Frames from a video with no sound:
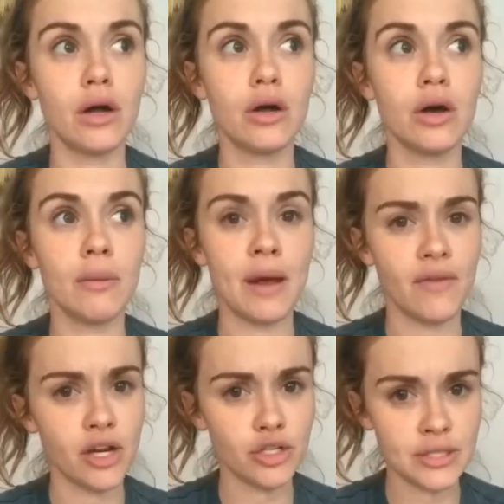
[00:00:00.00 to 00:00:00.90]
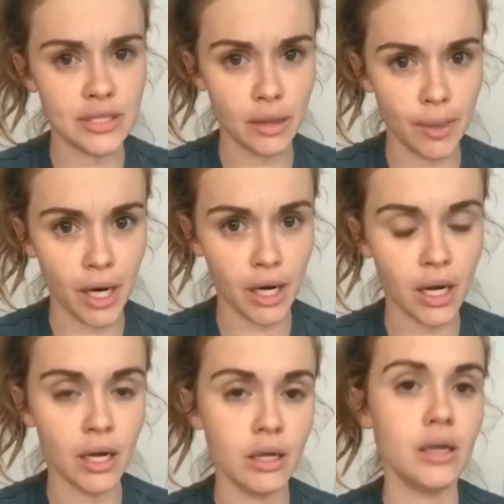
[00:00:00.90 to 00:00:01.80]
good amount of countries in South
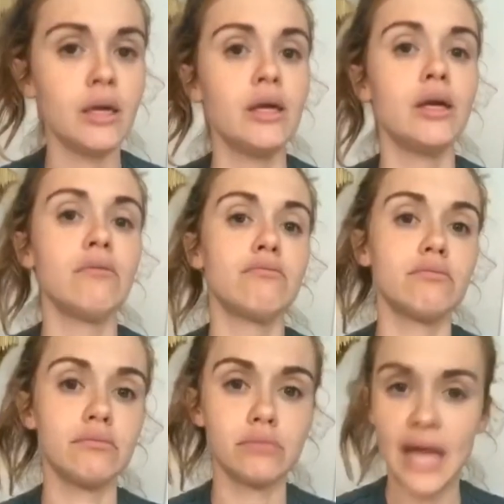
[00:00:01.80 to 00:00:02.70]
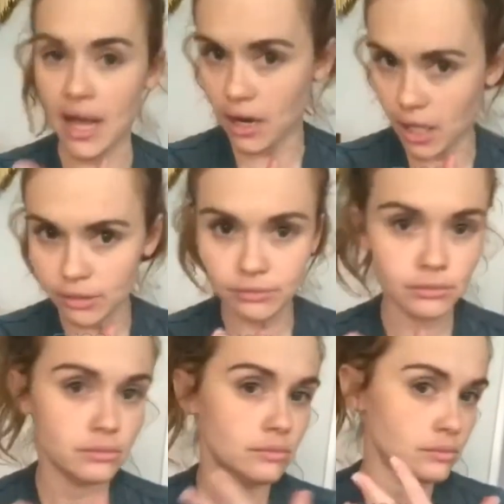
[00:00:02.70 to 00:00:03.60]
America, Canada,
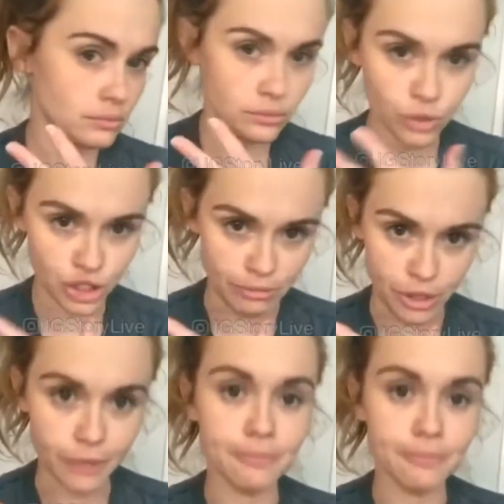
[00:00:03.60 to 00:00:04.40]
we ship to.